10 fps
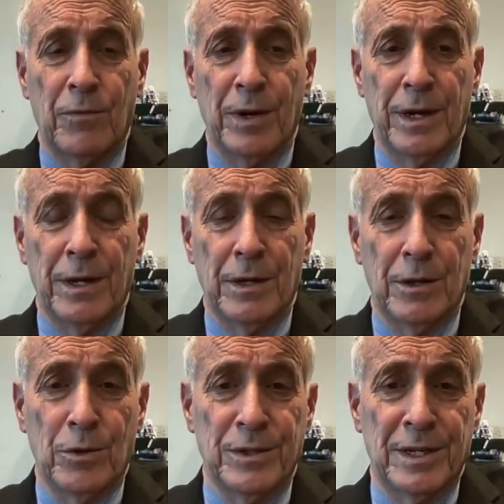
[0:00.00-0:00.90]
If
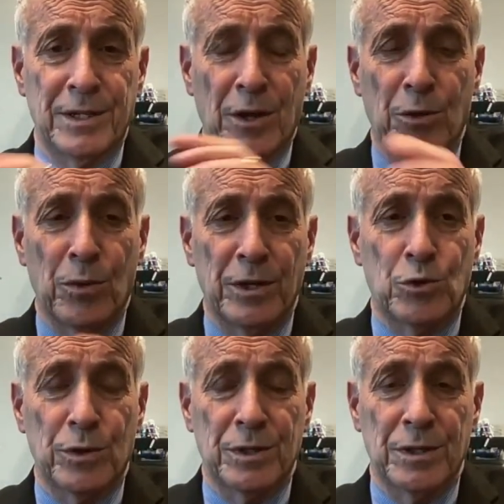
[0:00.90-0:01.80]
we use these other
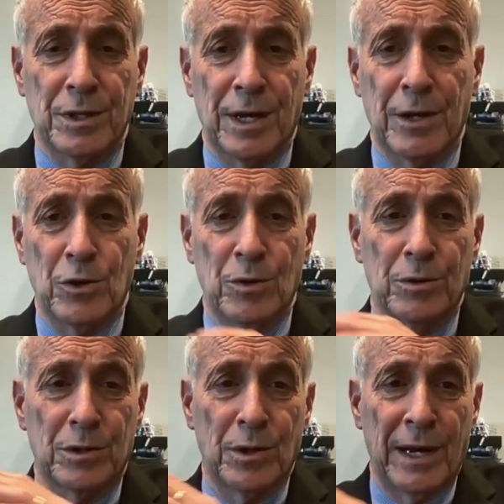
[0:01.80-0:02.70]
resources to get
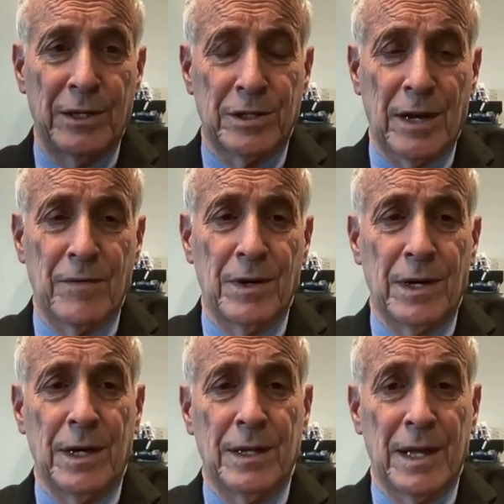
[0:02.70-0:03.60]
you to age
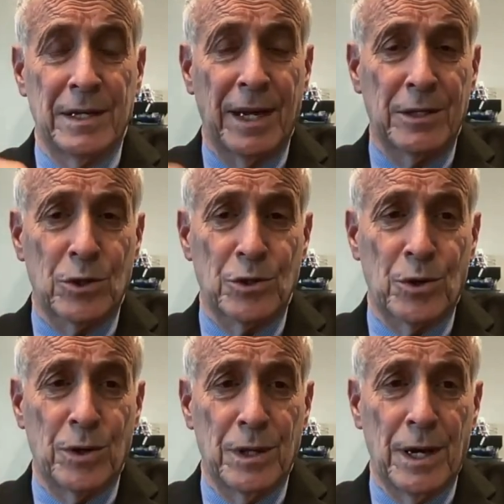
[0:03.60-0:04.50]
70 and then take Social
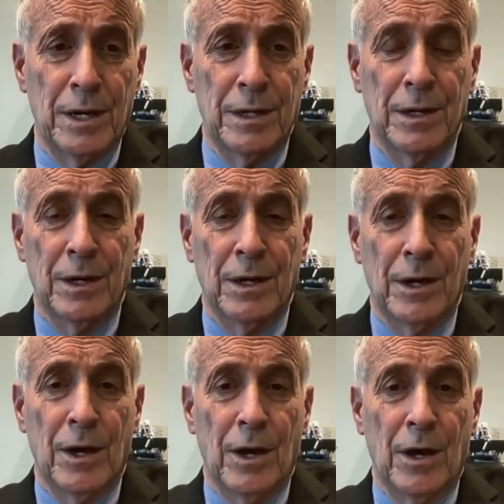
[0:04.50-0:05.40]
Security, then
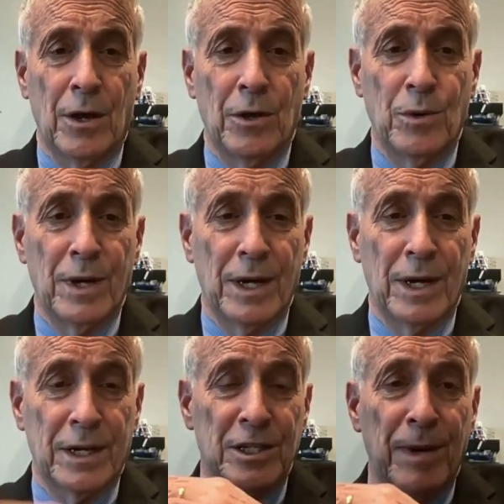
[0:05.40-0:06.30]
you
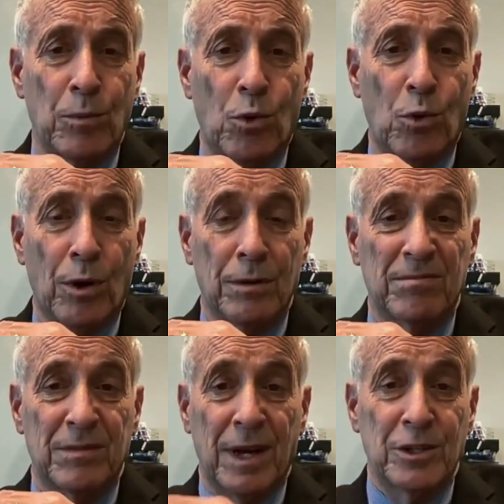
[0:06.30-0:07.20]
get to spend
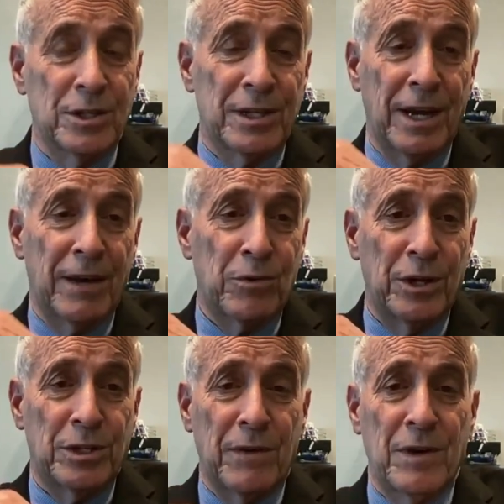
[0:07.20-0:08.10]
more, not just
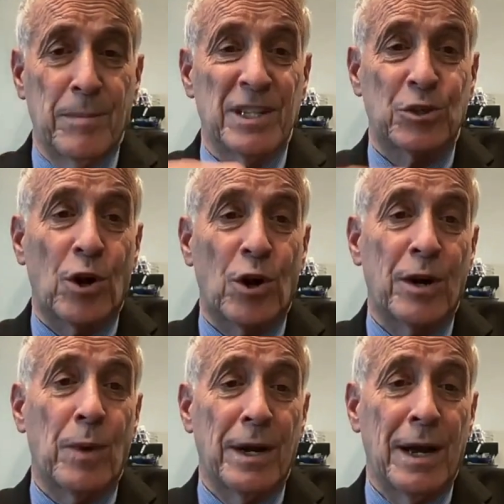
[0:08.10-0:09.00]
after age 70, but
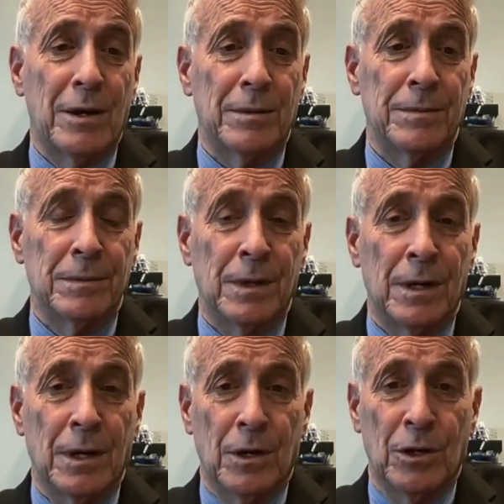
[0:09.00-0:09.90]
starting right now.
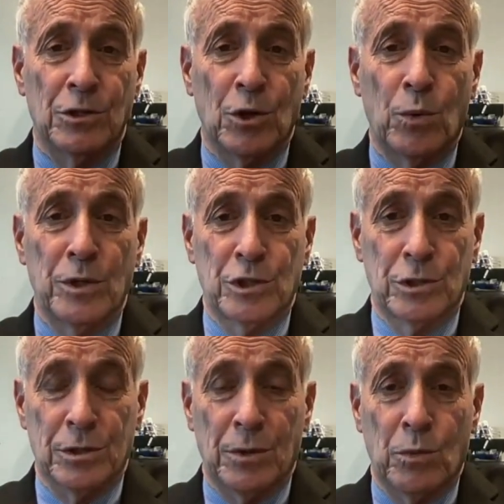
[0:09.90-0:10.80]
So what
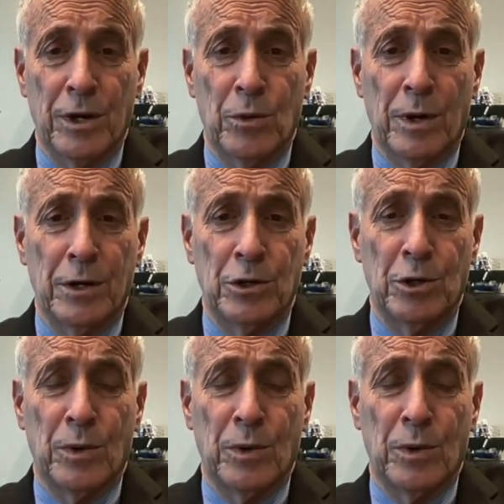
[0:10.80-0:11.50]
do you want to do?